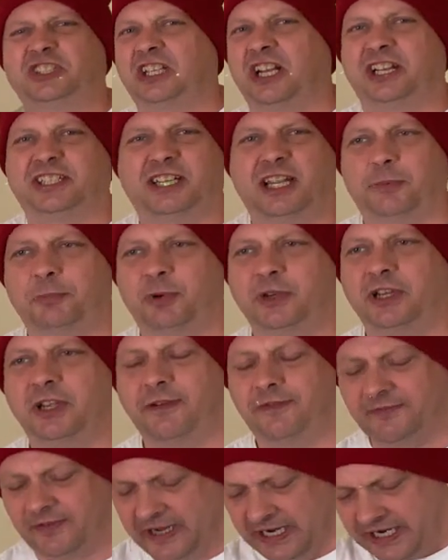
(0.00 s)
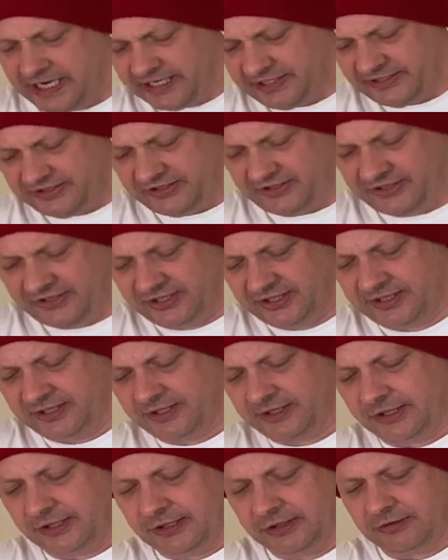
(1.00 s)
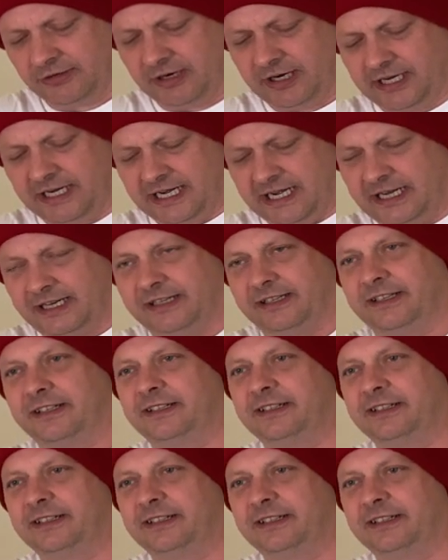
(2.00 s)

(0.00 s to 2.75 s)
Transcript: shut up in your face. Right then.